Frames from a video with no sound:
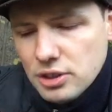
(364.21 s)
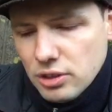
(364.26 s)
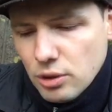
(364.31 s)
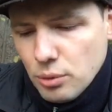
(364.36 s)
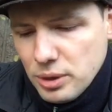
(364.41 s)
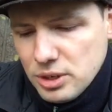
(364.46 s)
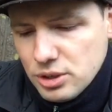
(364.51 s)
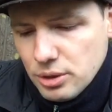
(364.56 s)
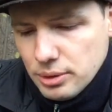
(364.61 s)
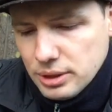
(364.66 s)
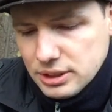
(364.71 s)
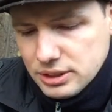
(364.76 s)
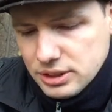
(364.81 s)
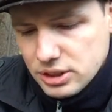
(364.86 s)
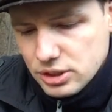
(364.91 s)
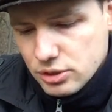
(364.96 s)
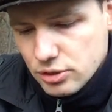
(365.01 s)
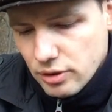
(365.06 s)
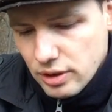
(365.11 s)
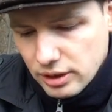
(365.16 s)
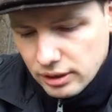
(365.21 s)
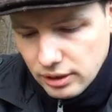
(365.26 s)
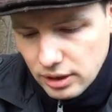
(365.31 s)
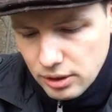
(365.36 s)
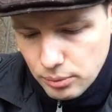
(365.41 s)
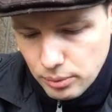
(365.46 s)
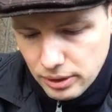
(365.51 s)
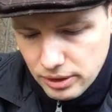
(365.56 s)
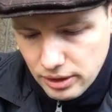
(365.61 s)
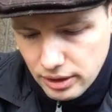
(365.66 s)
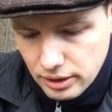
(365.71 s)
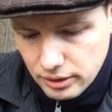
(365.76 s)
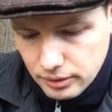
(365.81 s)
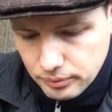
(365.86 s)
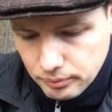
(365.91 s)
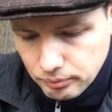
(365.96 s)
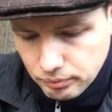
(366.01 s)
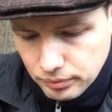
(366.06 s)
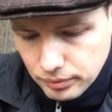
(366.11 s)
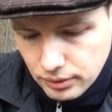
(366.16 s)
at the window are struggling with their,
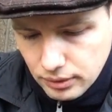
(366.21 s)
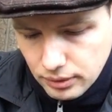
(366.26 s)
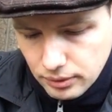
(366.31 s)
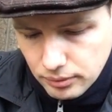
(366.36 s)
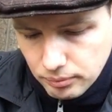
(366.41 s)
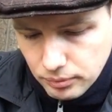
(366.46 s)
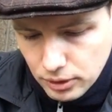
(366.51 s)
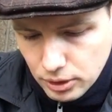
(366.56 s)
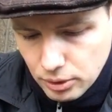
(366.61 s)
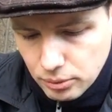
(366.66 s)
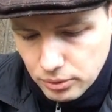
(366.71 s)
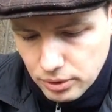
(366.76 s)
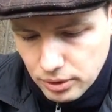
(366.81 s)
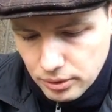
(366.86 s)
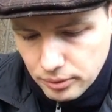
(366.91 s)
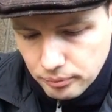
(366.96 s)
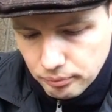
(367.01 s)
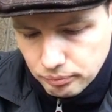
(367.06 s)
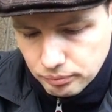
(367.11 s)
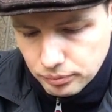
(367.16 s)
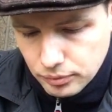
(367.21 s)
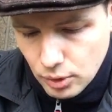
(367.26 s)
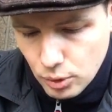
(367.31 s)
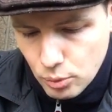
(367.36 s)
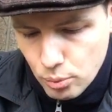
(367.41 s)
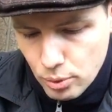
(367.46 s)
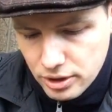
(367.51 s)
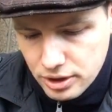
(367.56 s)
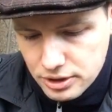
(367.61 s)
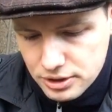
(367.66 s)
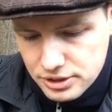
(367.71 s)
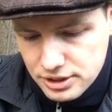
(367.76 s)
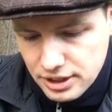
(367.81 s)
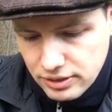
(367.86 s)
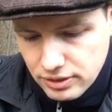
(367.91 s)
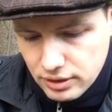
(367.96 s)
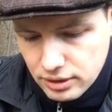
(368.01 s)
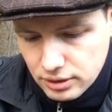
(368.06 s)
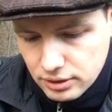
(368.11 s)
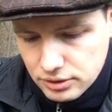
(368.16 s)
the workers
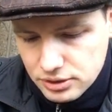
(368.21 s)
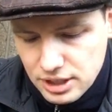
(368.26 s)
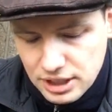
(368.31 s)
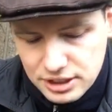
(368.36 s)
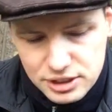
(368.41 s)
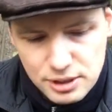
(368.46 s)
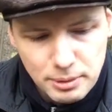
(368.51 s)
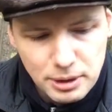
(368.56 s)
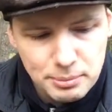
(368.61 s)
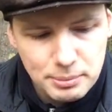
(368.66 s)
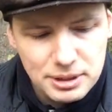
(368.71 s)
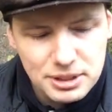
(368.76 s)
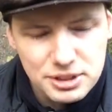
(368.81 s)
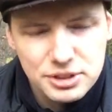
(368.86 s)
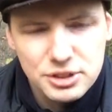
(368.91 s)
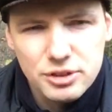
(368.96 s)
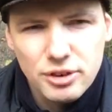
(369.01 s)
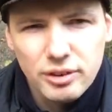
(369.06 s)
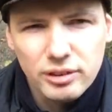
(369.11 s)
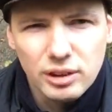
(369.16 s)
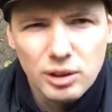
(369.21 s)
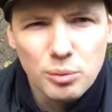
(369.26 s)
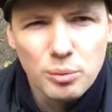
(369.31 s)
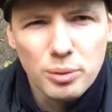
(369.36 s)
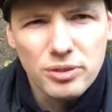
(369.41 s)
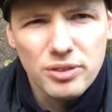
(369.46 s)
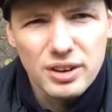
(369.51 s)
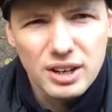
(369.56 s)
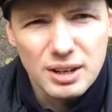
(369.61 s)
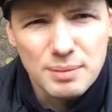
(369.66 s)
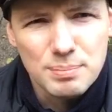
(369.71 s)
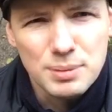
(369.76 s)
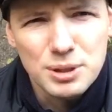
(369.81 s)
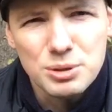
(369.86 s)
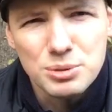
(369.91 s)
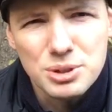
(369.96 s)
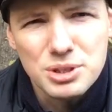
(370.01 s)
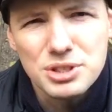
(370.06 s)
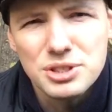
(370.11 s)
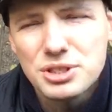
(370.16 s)
at the tax department are struggling with their
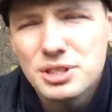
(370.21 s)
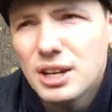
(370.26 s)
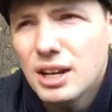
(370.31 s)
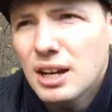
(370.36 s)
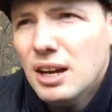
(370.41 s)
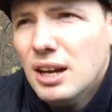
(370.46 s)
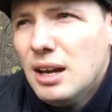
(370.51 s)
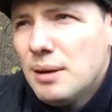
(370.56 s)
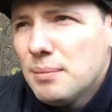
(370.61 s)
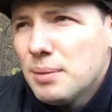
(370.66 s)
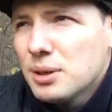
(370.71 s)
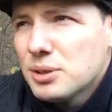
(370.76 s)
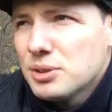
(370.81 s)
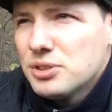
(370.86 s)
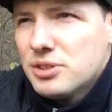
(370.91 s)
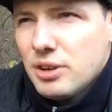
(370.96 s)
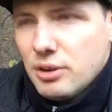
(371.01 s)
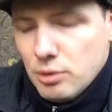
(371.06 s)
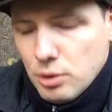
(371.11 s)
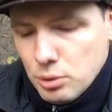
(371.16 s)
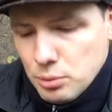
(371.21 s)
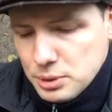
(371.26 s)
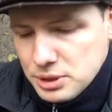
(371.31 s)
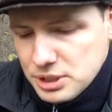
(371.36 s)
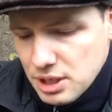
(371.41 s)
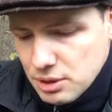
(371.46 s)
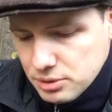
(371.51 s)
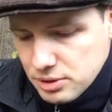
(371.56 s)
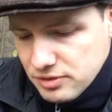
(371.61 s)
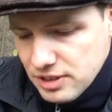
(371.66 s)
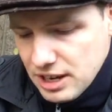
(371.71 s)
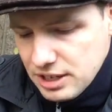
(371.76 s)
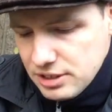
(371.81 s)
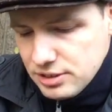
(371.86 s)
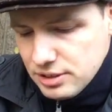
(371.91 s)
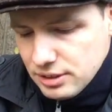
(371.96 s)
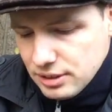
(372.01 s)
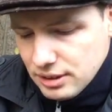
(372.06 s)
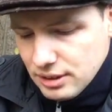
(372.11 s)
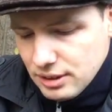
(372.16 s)
computers because they're always out of
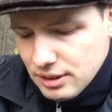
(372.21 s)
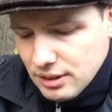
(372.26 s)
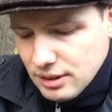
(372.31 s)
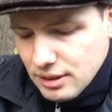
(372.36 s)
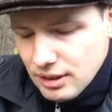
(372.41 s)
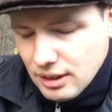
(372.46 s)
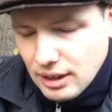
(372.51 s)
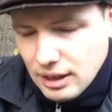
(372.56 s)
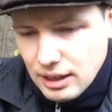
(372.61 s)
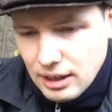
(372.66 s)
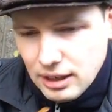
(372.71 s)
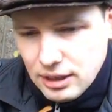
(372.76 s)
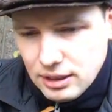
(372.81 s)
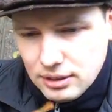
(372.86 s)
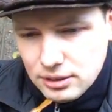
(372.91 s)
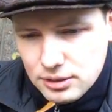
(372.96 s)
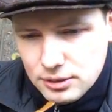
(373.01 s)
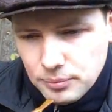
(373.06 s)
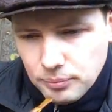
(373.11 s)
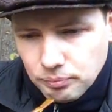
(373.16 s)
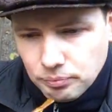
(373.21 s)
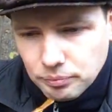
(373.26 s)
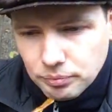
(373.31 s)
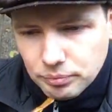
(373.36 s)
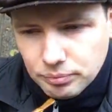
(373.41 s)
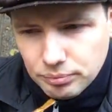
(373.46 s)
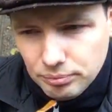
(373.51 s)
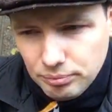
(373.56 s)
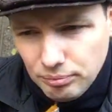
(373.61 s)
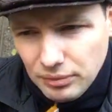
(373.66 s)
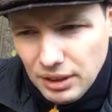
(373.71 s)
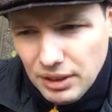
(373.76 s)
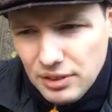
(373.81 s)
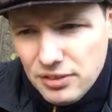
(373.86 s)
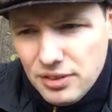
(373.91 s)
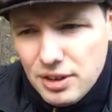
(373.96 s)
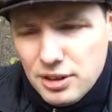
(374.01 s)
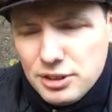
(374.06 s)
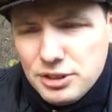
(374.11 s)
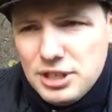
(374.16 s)
date, and
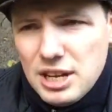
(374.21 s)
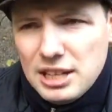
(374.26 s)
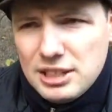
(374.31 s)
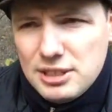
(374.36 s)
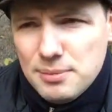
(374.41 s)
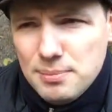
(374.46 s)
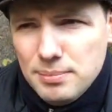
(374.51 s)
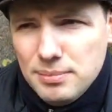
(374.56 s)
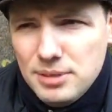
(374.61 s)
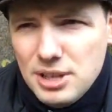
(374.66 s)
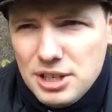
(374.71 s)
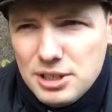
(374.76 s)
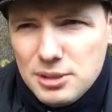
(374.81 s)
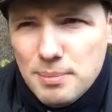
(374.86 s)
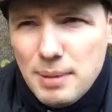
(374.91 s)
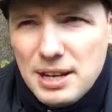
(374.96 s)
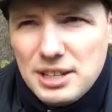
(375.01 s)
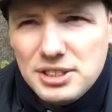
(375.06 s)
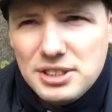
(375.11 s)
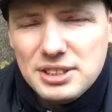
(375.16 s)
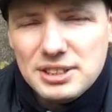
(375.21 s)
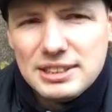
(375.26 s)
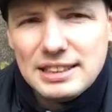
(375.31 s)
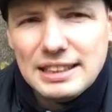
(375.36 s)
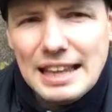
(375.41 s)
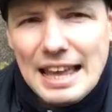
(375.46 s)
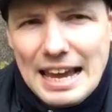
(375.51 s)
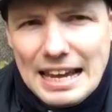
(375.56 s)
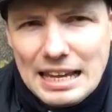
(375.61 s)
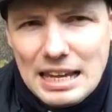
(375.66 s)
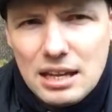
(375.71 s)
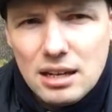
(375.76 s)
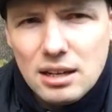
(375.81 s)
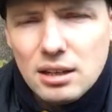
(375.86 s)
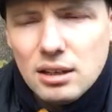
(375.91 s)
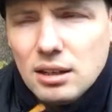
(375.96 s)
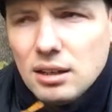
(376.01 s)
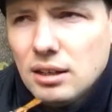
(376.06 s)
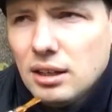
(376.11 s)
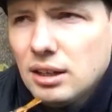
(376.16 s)
their database is
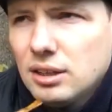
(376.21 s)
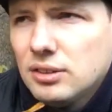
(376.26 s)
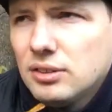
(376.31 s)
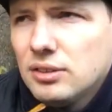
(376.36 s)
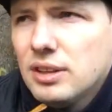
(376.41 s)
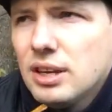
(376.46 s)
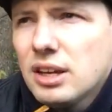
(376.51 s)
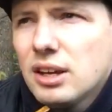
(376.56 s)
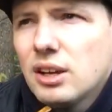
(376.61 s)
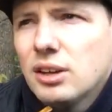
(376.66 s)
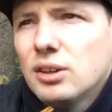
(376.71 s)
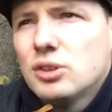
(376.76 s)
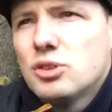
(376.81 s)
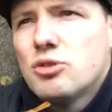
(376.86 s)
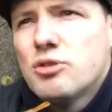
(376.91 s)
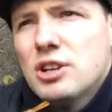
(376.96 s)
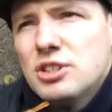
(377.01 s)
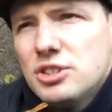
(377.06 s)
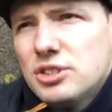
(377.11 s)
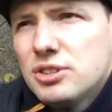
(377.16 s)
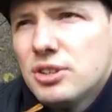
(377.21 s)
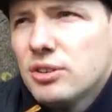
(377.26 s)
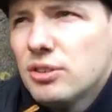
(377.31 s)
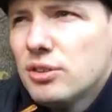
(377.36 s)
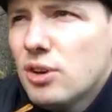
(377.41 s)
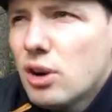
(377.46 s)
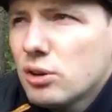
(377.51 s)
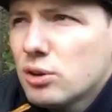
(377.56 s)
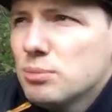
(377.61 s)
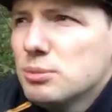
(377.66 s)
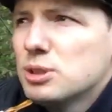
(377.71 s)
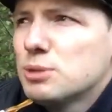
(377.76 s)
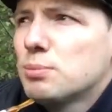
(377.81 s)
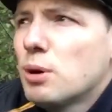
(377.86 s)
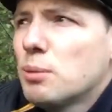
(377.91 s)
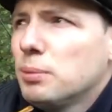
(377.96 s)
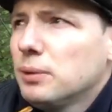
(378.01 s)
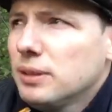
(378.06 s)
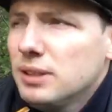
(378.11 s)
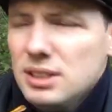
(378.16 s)
lagging, and they cannot register the documents
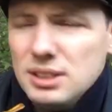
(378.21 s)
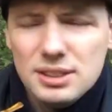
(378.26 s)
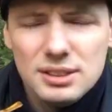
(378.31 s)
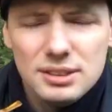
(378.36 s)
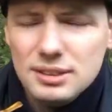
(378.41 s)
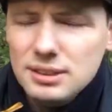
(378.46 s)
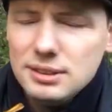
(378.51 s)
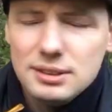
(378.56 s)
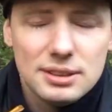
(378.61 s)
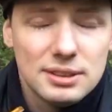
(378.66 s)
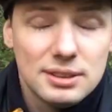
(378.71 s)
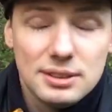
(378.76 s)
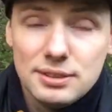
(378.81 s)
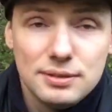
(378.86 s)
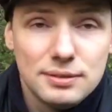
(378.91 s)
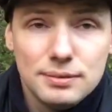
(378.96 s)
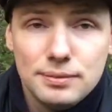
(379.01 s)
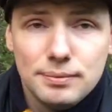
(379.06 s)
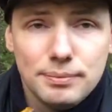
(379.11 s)
properly. It's